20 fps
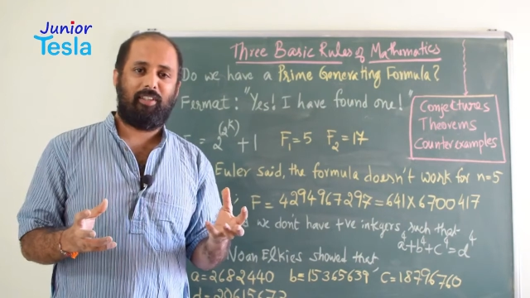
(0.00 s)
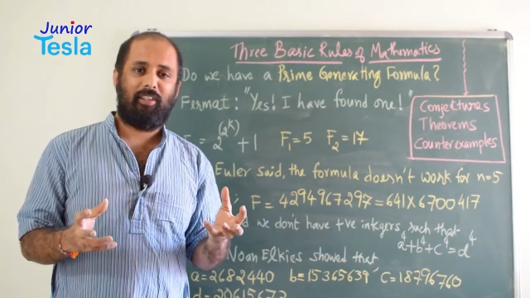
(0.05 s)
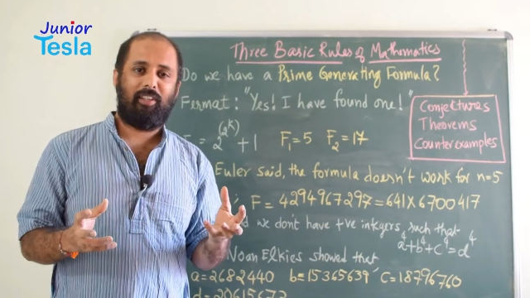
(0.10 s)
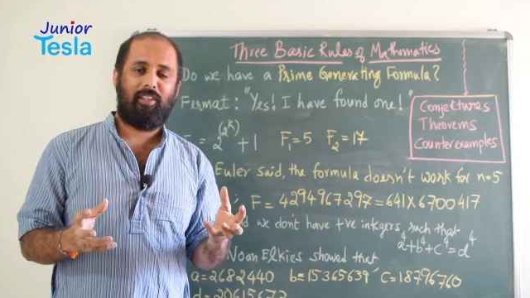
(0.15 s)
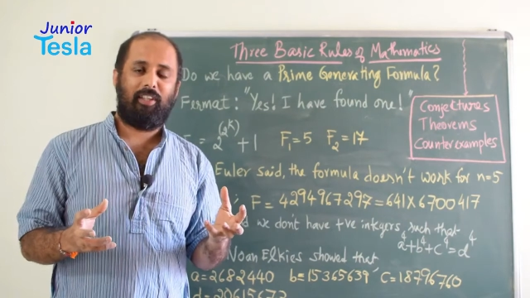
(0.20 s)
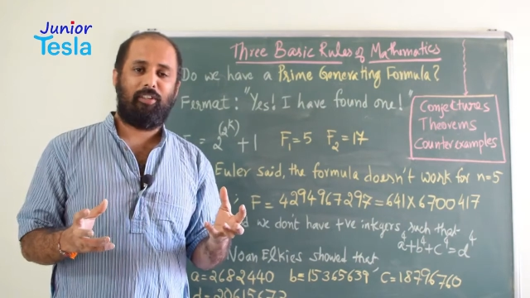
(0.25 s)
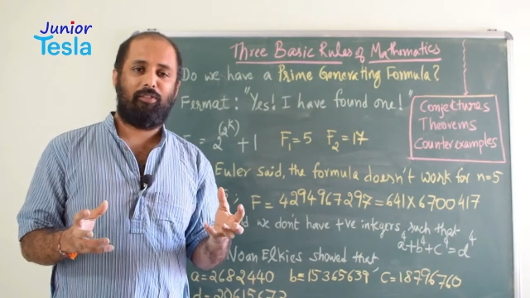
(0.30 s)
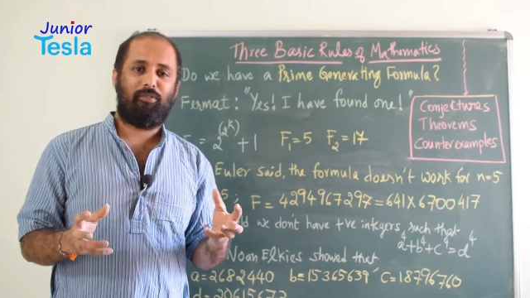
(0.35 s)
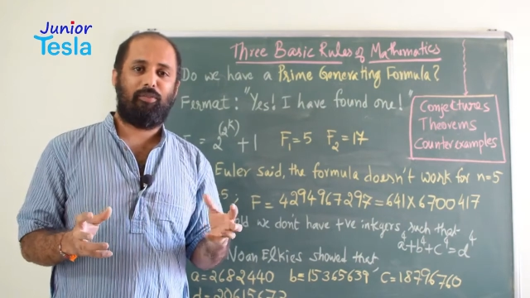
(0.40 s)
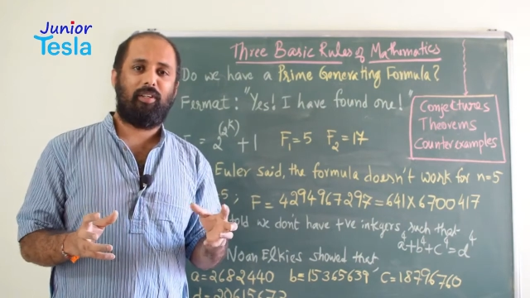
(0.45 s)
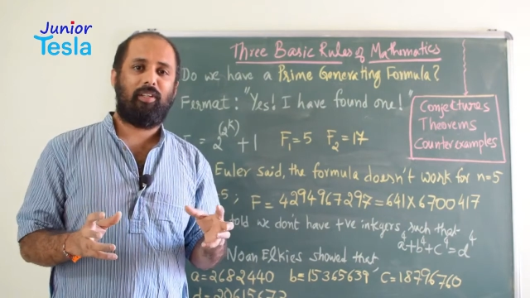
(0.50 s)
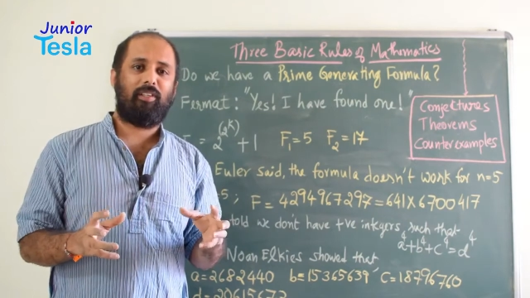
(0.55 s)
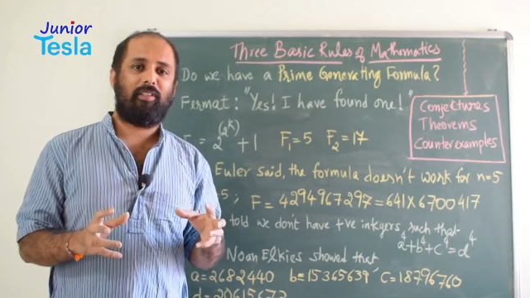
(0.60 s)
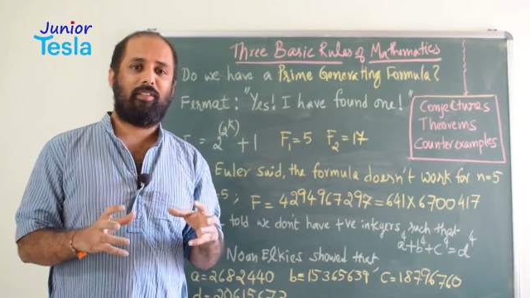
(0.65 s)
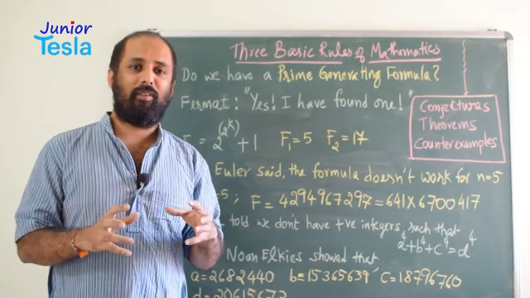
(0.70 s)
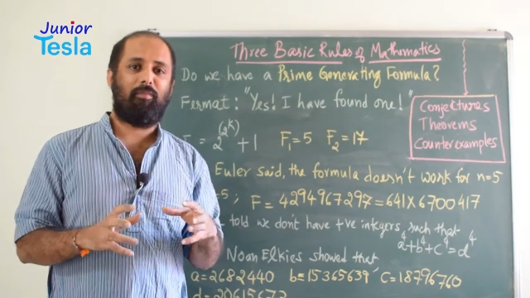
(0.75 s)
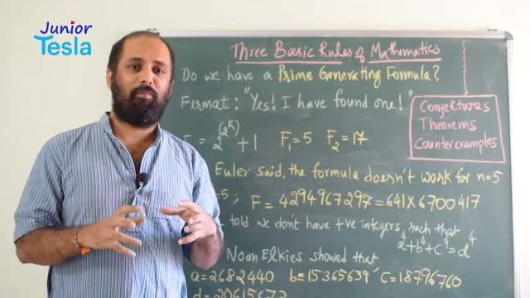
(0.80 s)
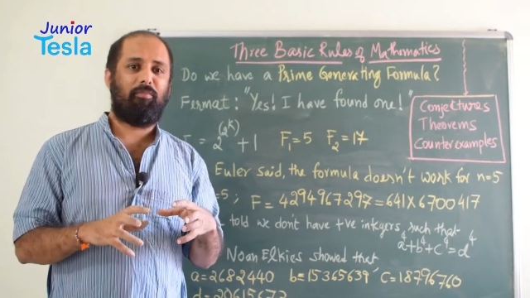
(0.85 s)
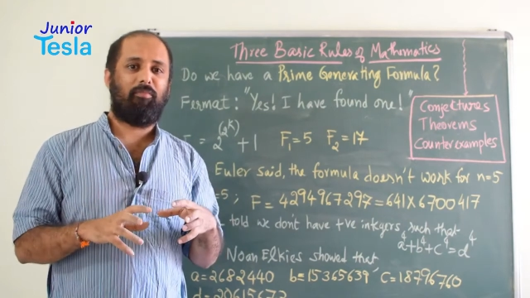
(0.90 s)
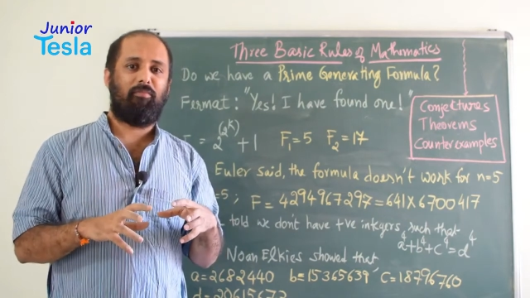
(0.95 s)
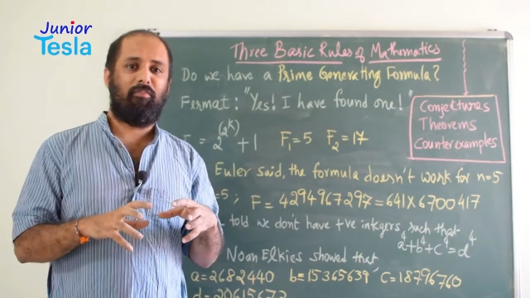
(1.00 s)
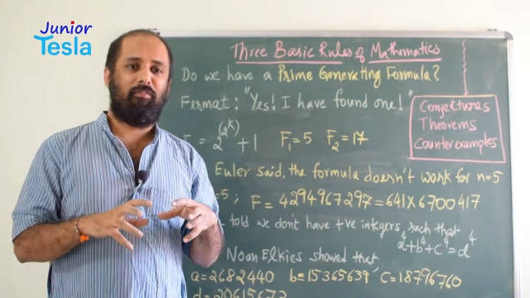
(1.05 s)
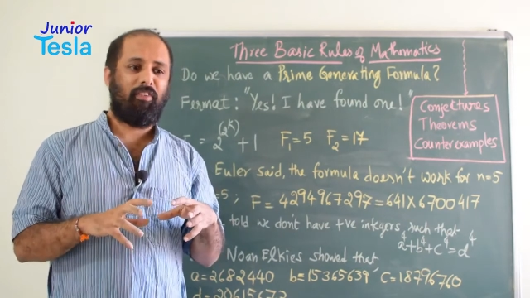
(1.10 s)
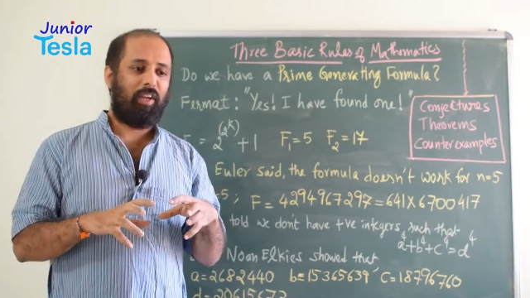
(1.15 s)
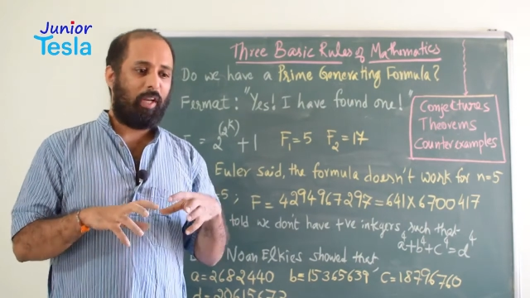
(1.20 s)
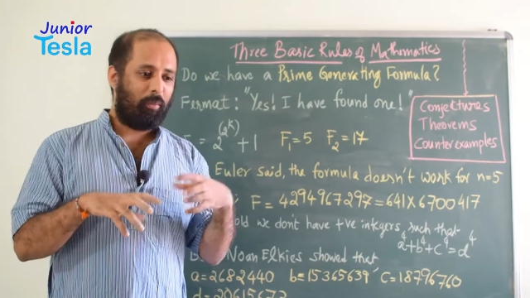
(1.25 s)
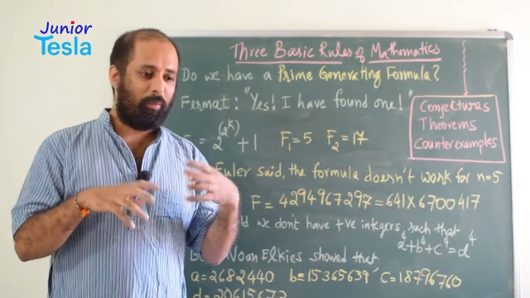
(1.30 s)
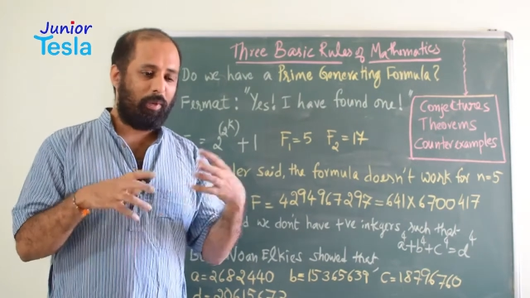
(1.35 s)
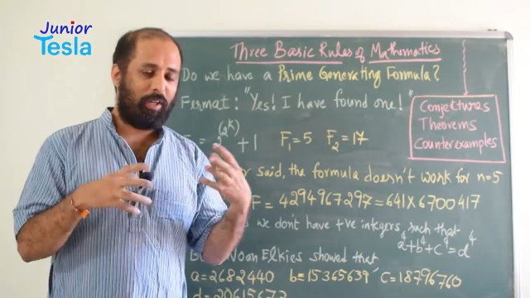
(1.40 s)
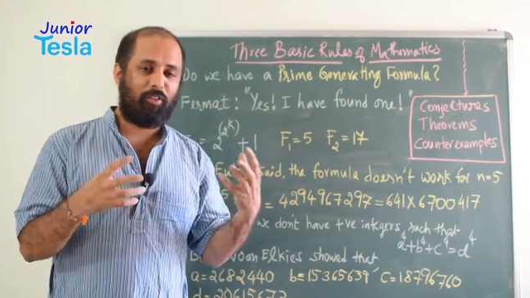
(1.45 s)
this was a
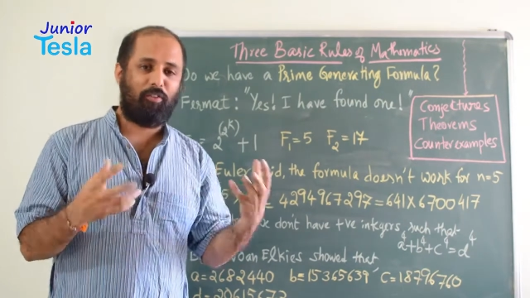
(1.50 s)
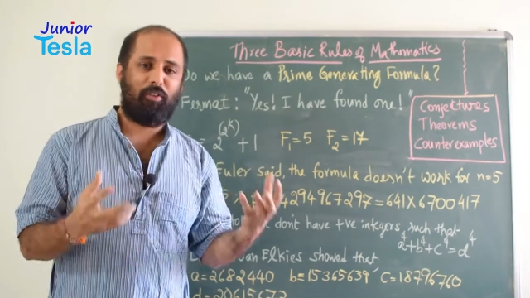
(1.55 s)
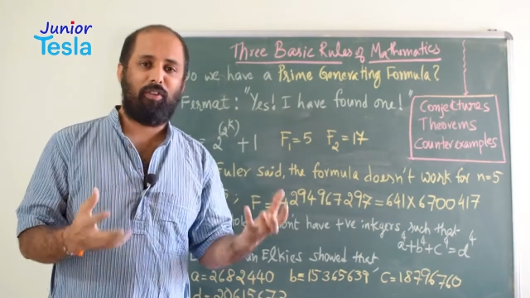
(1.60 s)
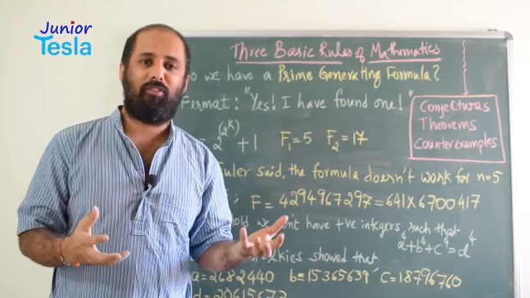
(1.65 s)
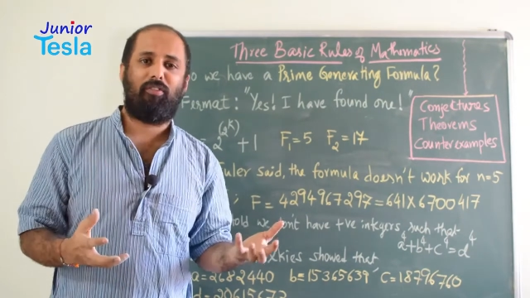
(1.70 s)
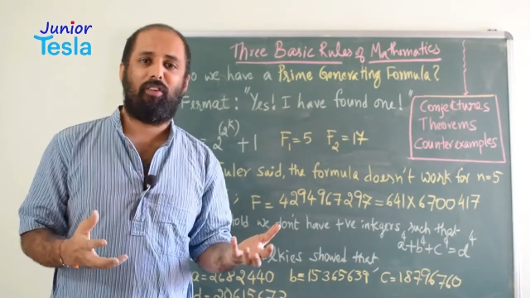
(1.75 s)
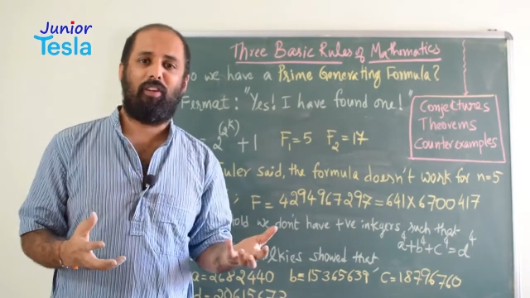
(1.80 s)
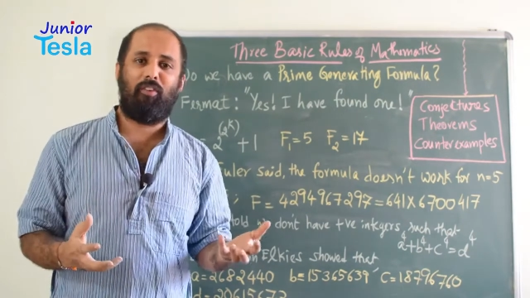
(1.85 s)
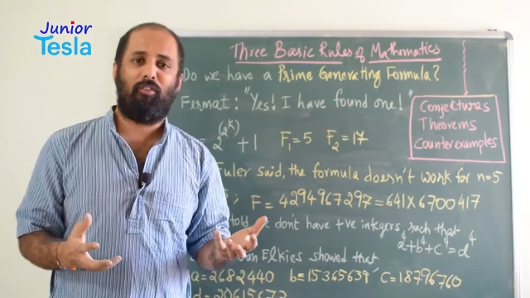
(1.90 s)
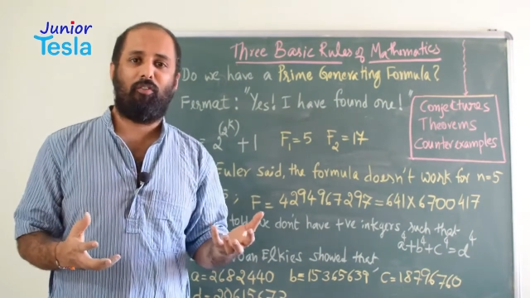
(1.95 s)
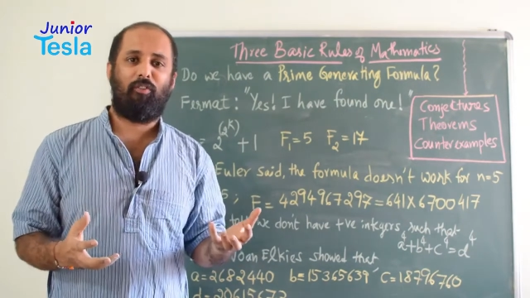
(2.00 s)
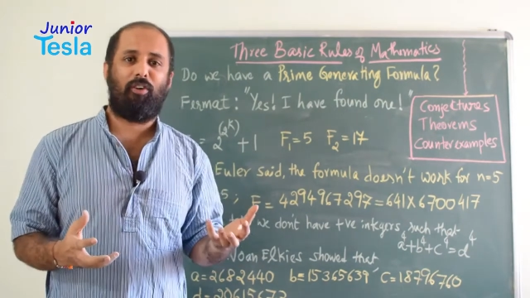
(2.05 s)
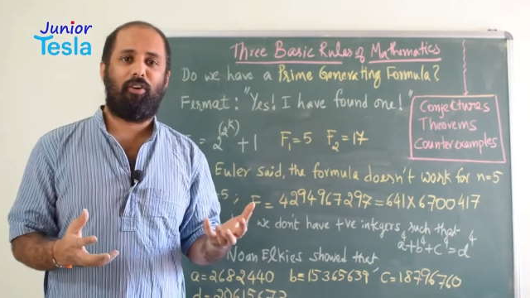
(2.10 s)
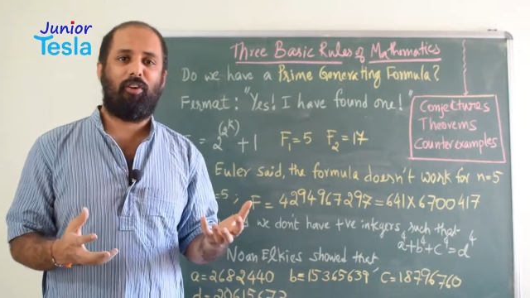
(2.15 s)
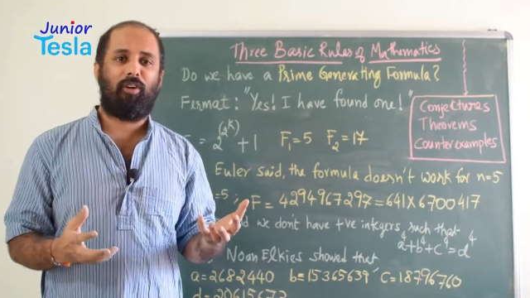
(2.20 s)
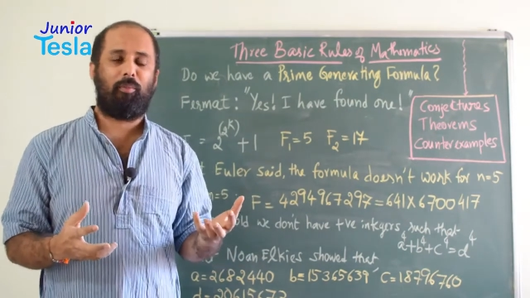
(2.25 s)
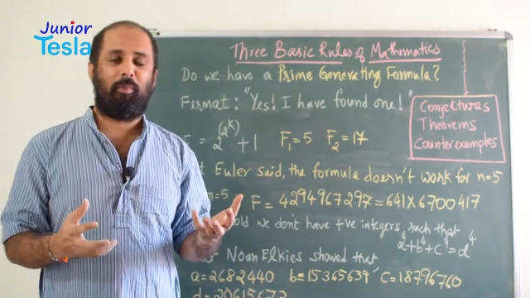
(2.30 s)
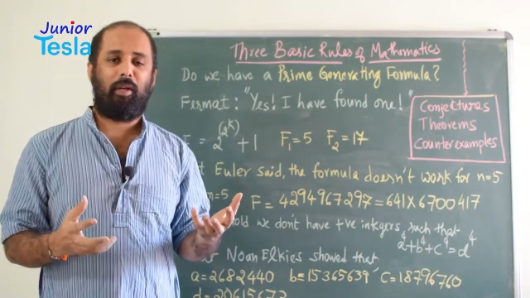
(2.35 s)
very big question for